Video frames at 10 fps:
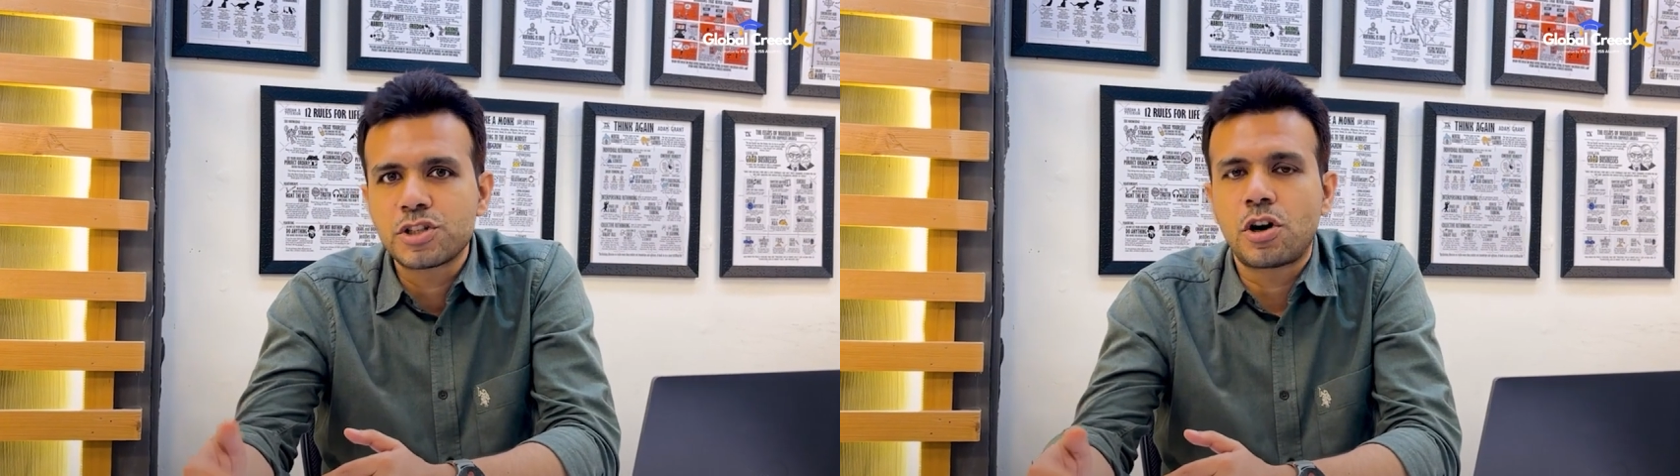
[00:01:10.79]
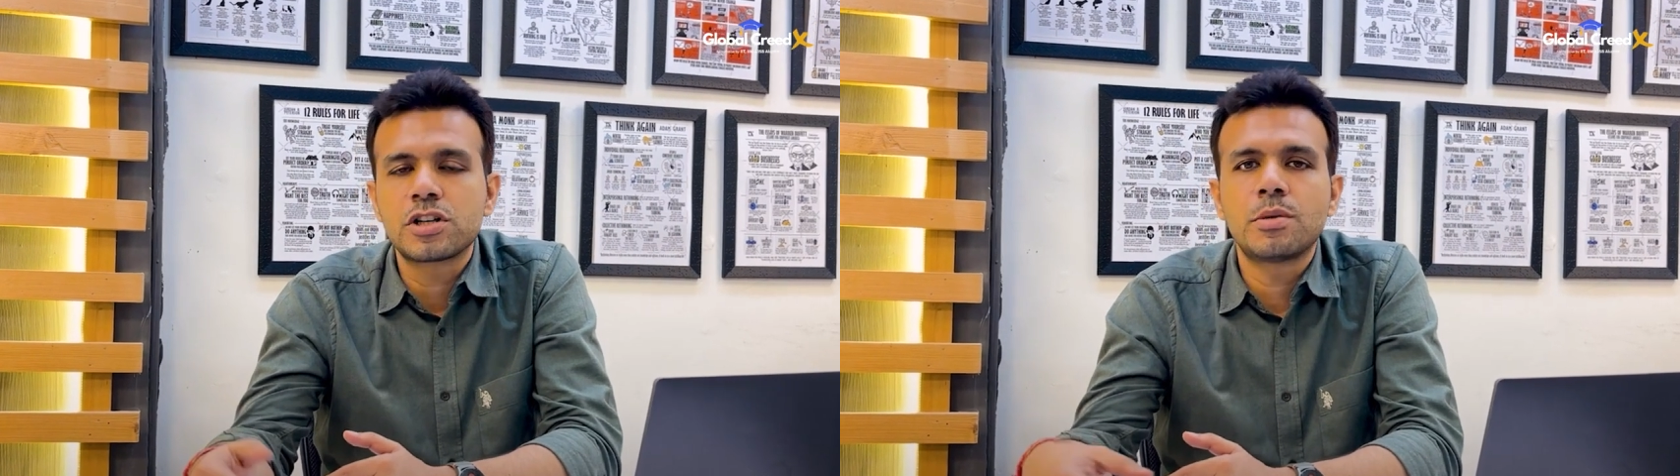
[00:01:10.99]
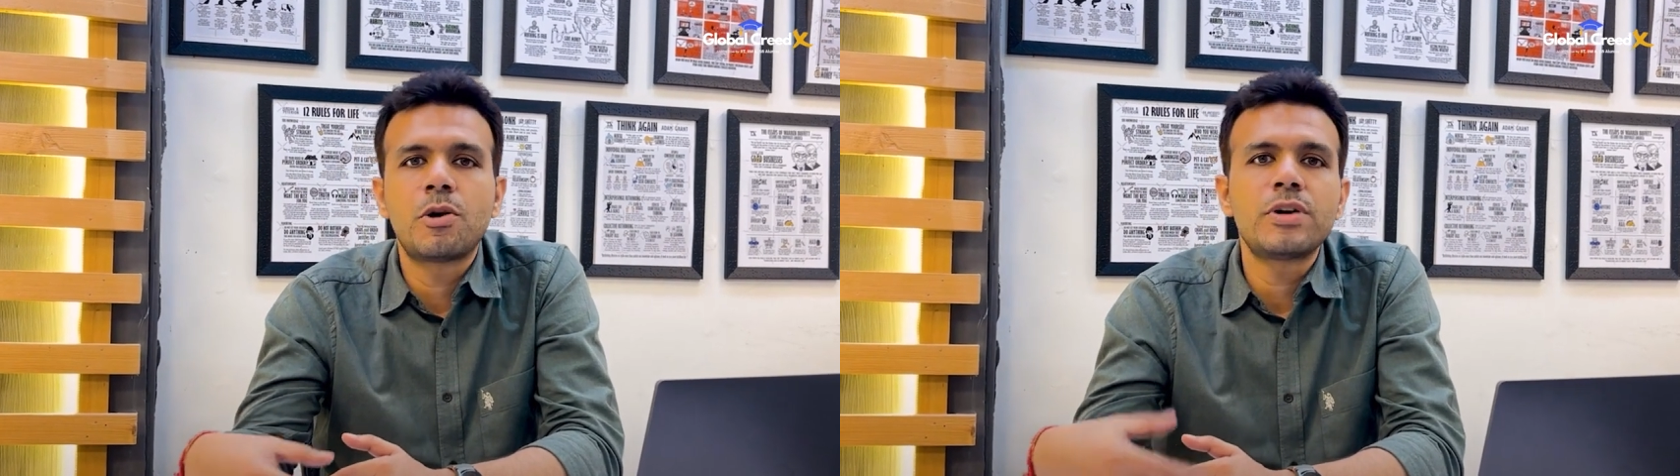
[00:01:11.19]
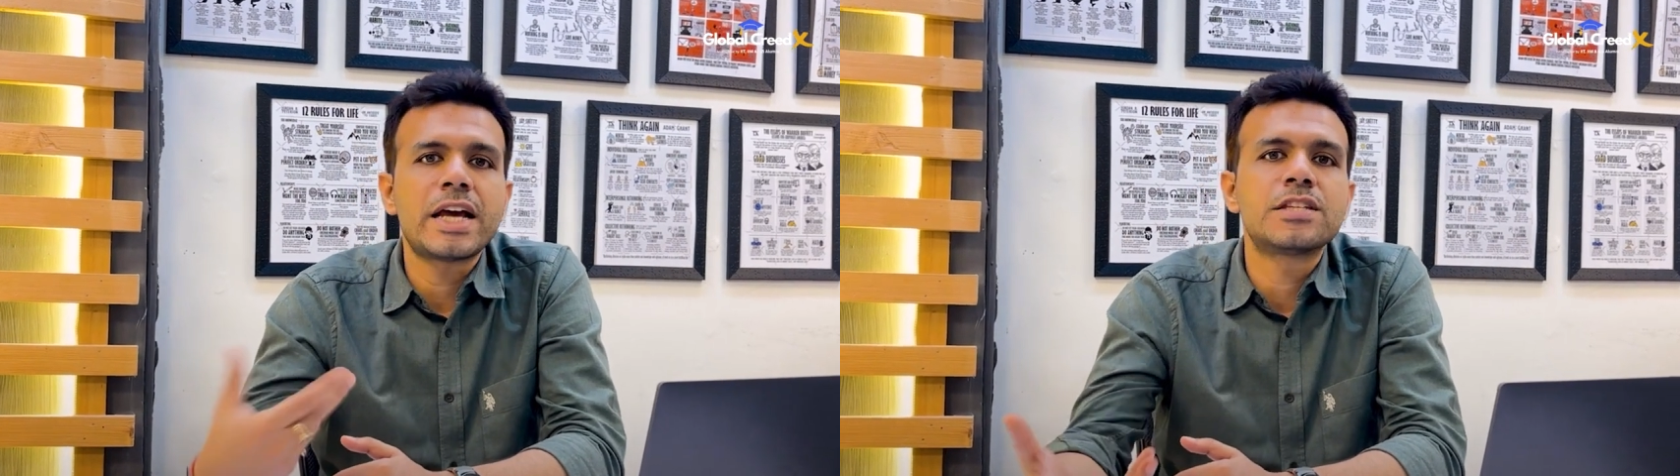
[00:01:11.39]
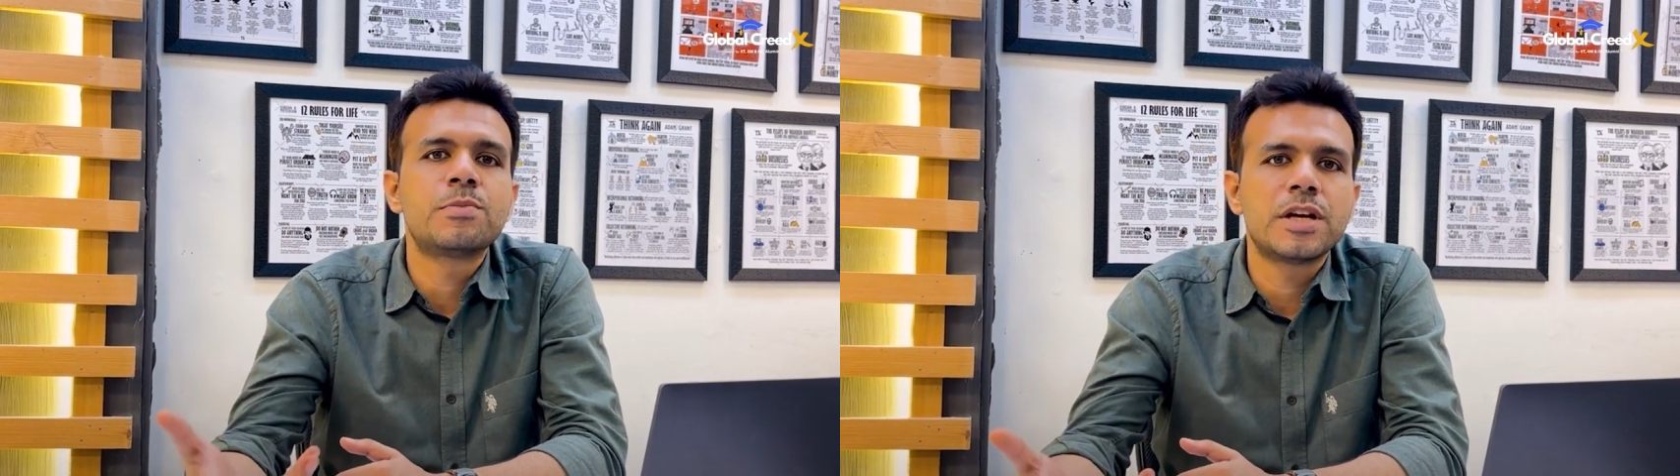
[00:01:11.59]
talks about
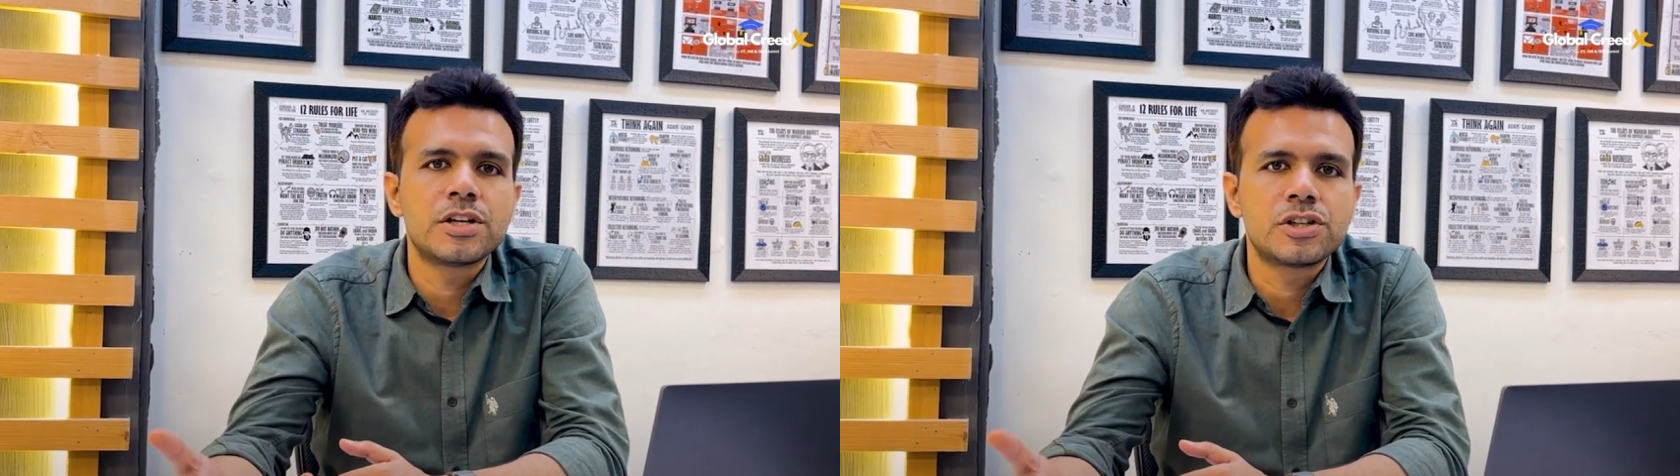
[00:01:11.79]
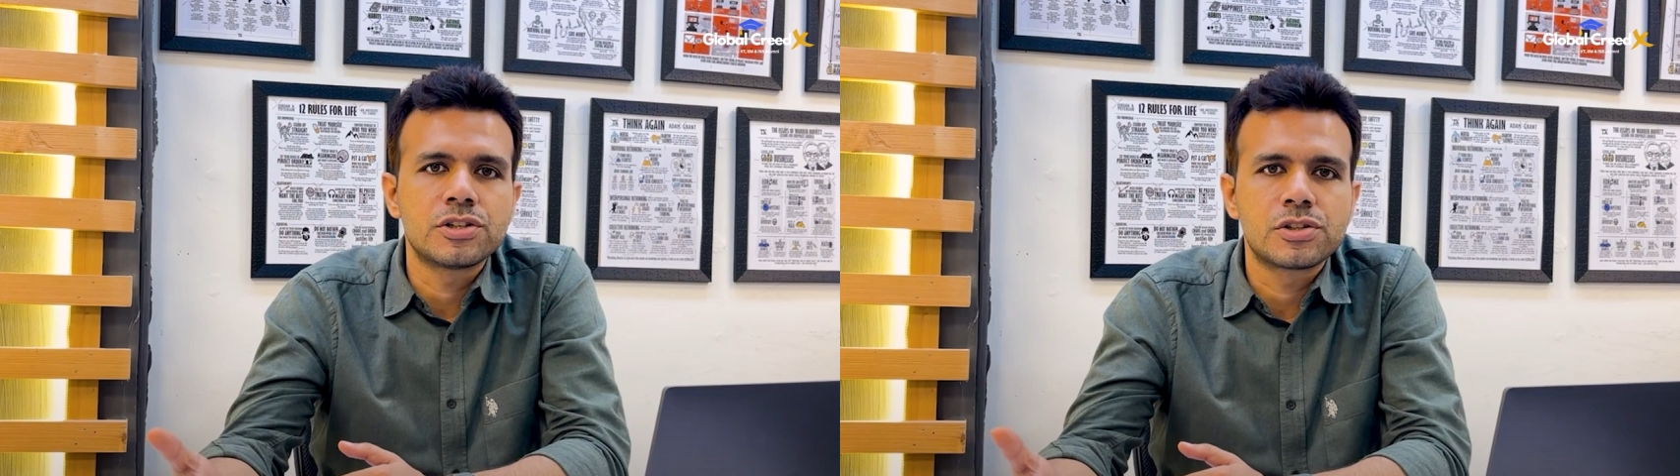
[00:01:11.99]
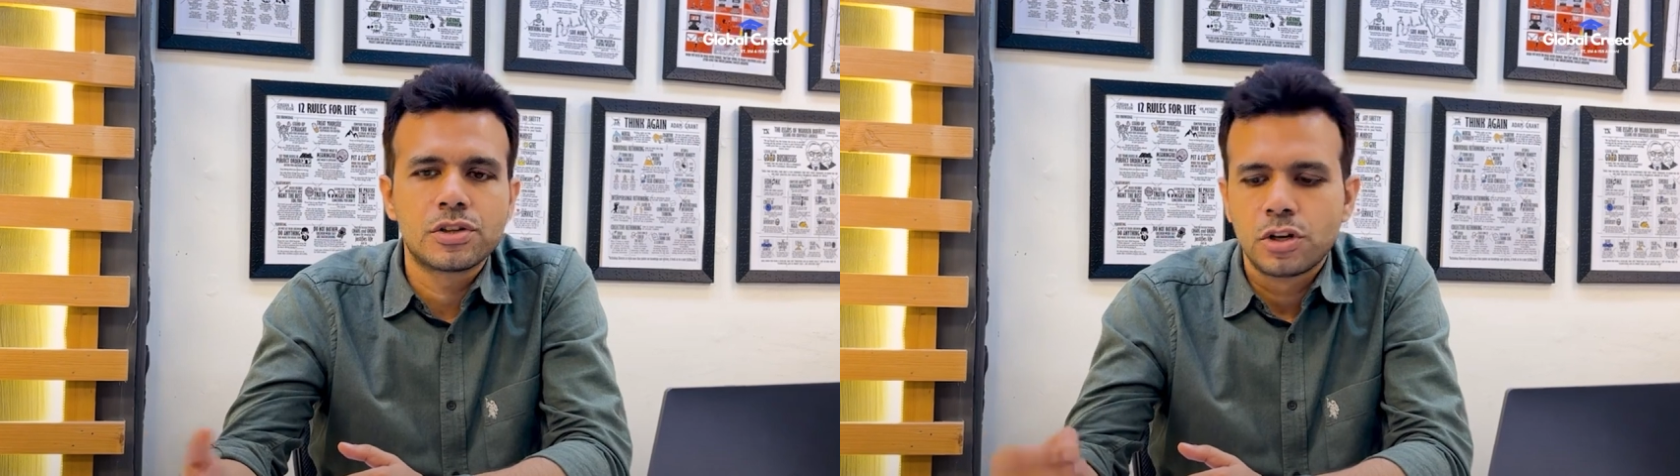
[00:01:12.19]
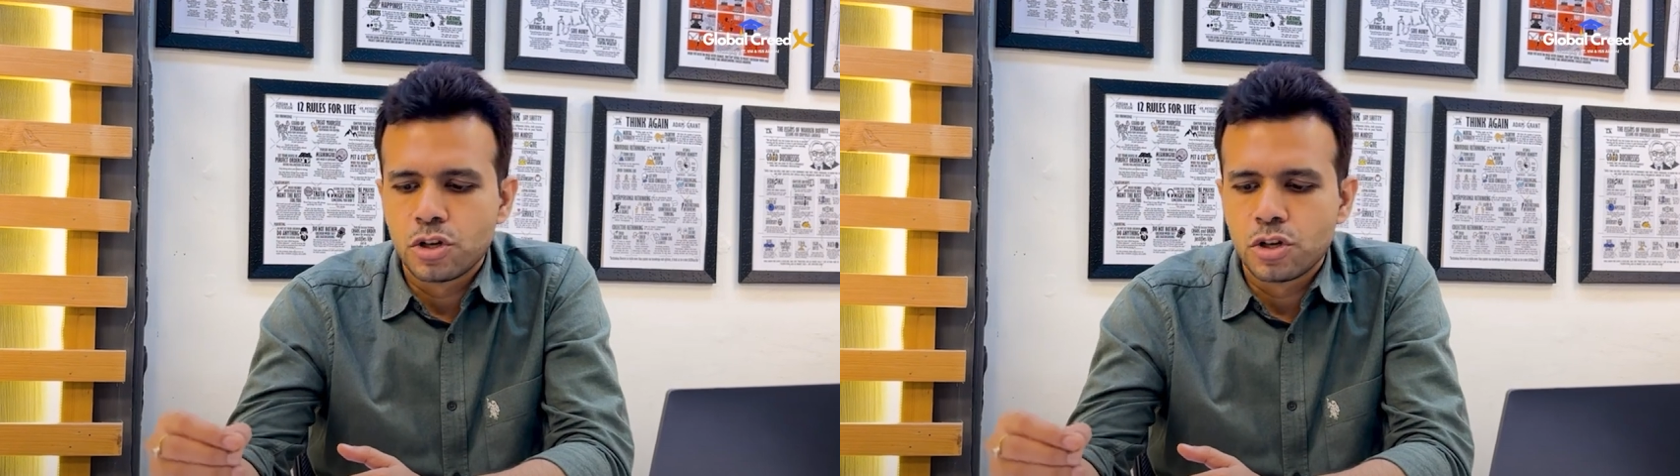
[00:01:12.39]
aspirations.